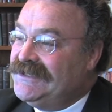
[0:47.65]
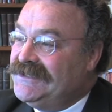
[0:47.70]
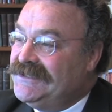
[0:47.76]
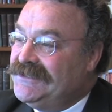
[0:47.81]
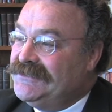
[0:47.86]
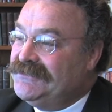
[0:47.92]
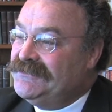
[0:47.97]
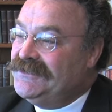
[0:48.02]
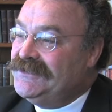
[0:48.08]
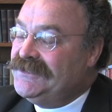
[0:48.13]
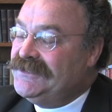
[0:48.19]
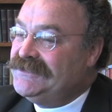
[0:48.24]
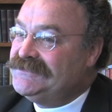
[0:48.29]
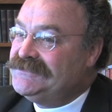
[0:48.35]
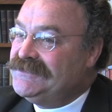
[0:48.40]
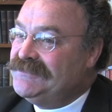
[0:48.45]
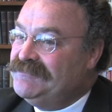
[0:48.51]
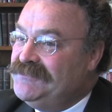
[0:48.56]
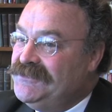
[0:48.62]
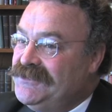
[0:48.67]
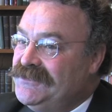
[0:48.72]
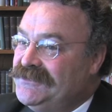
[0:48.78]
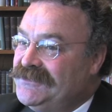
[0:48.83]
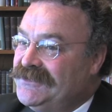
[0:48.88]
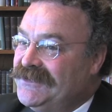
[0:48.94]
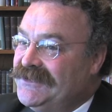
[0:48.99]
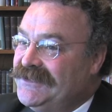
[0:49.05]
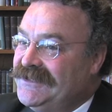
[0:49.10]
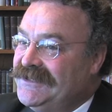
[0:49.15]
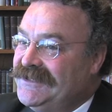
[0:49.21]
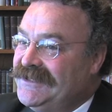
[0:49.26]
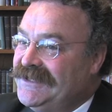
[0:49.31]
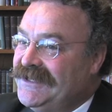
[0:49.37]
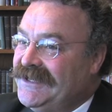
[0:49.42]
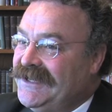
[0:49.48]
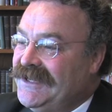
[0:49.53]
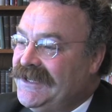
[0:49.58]
uh, with his computer
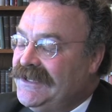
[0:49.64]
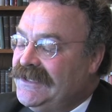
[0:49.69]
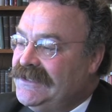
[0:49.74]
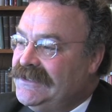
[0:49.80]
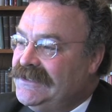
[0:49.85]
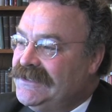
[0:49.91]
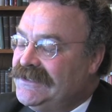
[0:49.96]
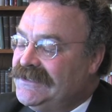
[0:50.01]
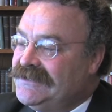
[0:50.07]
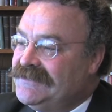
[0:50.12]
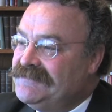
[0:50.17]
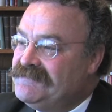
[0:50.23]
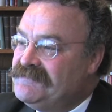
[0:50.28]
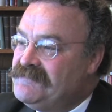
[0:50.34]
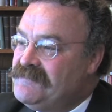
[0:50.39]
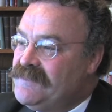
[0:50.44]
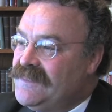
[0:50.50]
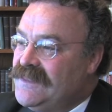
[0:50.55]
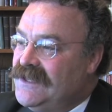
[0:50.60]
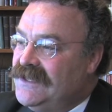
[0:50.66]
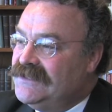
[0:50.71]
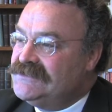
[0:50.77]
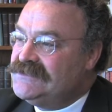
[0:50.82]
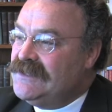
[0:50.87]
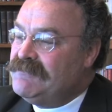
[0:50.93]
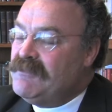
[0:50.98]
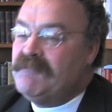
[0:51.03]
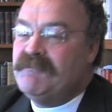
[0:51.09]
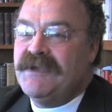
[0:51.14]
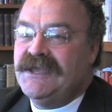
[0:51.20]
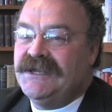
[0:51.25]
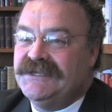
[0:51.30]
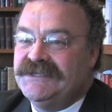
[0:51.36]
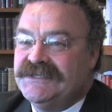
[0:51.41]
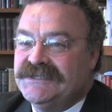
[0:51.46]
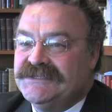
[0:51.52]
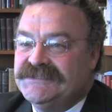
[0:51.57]
and uh, some
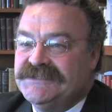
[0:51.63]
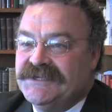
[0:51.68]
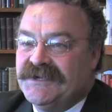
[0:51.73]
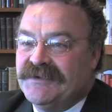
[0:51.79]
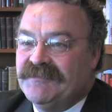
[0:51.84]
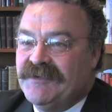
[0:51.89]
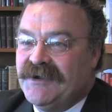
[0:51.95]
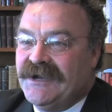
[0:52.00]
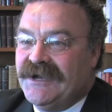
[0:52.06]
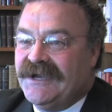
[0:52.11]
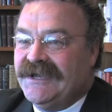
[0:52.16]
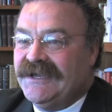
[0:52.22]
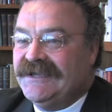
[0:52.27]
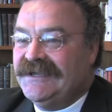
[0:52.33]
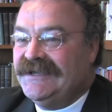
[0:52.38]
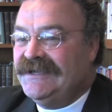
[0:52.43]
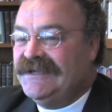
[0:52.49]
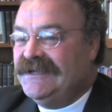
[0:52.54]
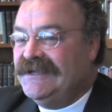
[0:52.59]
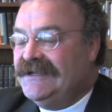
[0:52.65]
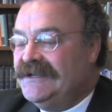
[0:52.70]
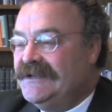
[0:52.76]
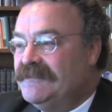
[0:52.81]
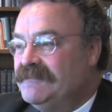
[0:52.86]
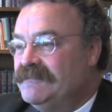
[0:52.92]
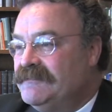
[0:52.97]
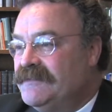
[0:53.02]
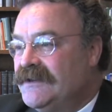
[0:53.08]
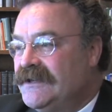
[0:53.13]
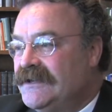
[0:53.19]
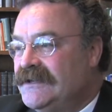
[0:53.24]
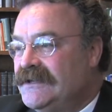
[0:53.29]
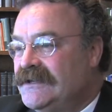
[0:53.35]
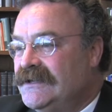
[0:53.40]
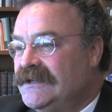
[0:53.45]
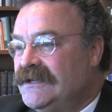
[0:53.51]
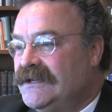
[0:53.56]
amenities nearby. But
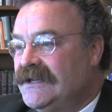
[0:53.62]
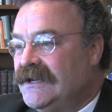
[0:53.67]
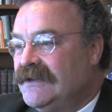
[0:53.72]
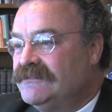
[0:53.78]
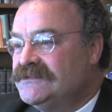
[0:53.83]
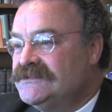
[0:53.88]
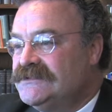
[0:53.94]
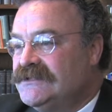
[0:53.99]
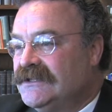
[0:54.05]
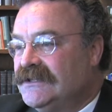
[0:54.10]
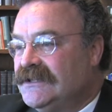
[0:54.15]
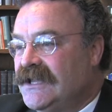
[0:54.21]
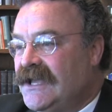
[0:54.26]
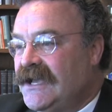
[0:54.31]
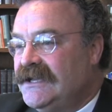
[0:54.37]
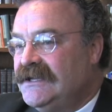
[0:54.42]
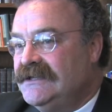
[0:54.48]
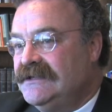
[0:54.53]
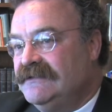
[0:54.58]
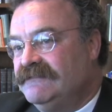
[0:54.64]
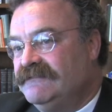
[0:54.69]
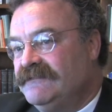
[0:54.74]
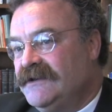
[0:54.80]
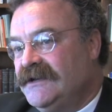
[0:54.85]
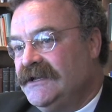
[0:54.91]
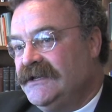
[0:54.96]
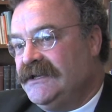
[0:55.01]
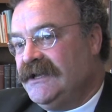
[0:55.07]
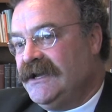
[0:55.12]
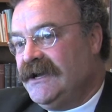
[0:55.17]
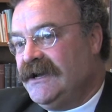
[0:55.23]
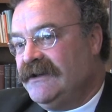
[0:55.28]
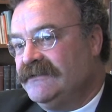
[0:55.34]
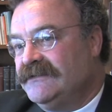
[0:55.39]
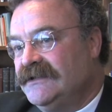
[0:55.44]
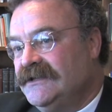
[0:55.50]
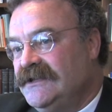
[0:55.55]
I was delighted to find
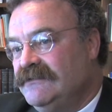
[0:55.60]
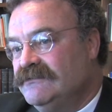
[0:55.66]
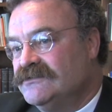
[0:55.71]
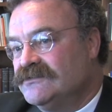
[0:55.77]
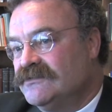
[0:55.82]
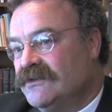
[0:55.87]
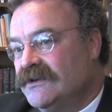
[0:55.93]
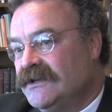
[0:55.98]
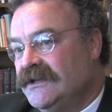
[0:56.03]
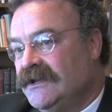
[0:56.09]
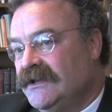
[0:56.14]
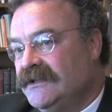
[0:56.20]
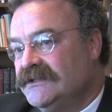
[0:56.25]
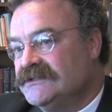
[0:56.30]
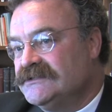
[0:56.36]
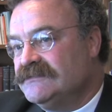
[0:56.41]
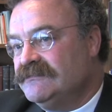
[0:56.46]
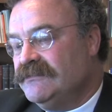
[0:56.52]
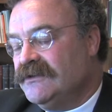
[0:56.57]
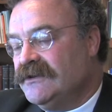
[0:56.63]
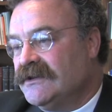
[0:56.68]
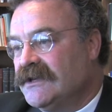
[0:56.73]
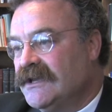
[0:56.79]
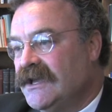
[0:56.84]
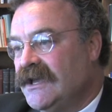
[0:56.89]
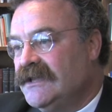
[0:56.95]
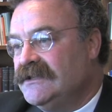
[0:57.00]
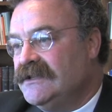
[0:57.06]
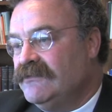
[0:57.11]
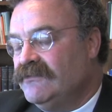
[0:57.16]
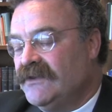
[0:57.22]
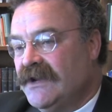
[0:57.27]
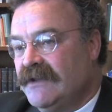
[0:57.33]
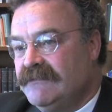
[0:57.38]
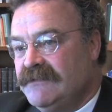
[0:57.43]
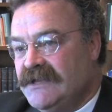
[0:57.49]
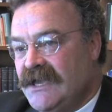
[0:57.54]
out that he was working on this book, and then when
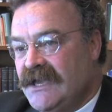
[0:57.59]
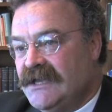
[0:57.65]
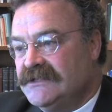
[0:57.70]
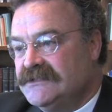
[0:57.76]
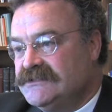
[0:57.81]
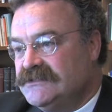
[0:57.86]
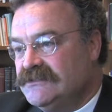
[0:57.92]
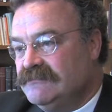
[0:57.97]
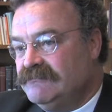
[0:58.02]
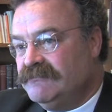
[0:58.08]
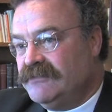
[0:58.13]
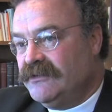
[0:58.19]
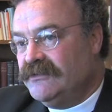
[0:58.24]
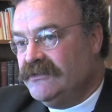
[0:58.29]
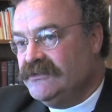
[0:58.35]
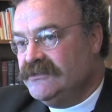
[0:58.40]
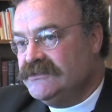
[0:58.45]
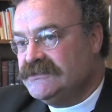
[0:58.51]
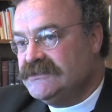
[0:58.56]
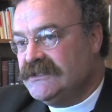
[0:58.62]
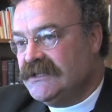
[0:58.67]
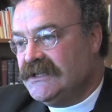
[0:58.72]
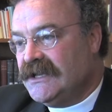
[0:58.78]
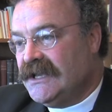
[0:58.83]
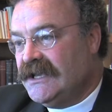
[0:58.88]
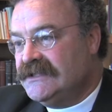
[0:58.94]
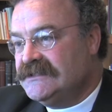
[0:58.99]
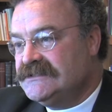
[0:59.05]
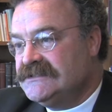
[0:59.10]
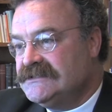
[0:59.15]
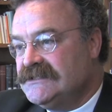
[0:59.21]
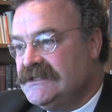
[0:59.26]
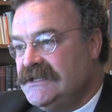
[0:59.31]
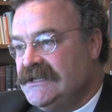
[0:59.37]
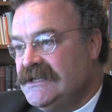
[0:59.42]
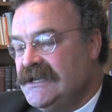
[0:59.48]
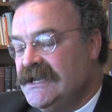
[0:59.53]
I began to peruse it and
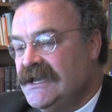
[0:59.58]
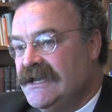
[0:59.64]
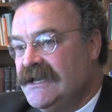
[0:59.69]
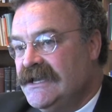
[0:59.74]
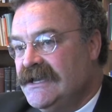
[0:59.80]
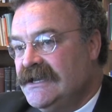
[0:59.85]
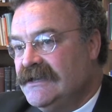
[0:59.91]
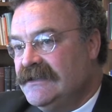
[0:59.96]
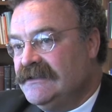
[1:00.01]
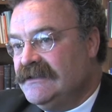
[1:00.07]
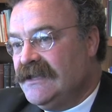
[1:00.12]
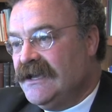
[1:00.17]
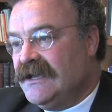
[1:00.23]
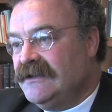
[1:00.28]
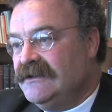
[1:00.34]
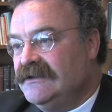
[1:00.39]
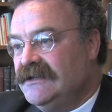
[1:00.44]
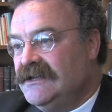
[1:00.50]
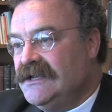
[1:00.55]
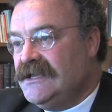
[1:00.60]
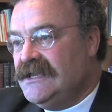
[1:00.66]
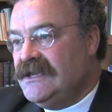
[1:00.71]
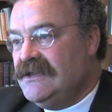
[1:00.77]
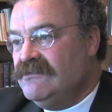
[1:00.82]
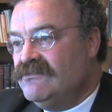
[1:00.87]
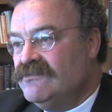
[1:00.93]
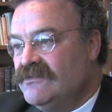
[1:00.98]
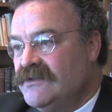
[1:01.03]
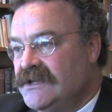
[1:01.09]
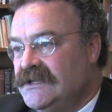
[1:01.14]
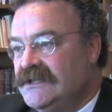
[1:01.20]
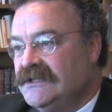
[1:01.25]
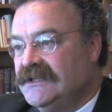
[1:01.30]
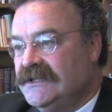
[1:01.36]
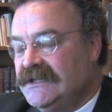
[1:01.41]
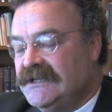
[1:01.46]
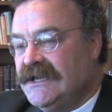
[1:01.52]
see that he
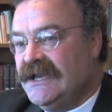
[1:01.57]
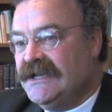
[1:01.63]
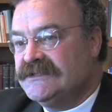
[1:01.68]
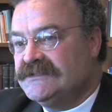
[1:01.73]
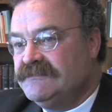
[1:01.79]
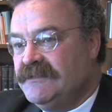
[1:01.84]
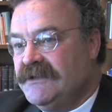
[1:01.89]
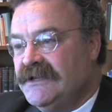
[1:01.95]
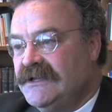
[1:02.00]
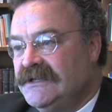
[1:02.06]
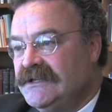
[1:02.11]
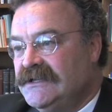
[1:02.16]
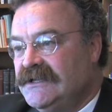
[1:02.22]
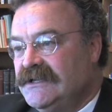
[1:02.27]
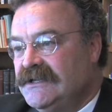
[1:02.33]
really has been